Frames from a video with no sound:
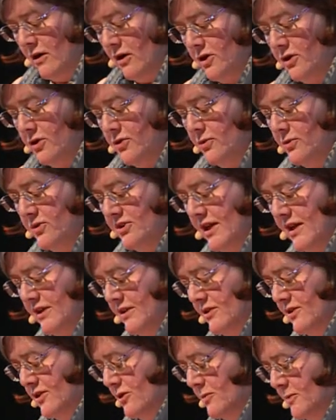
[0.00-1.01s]
Akershus
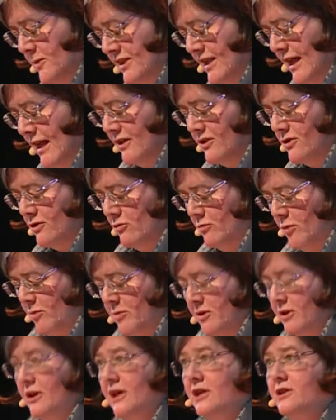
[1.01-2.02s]
has a substantial
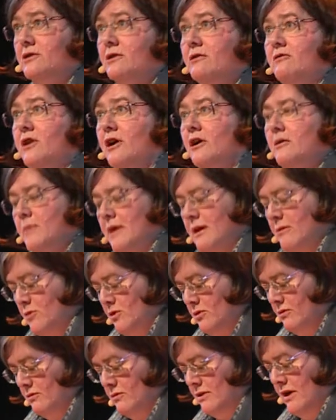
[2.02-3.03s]
population of young
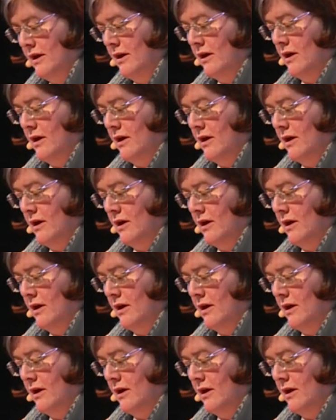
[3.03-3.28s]
people,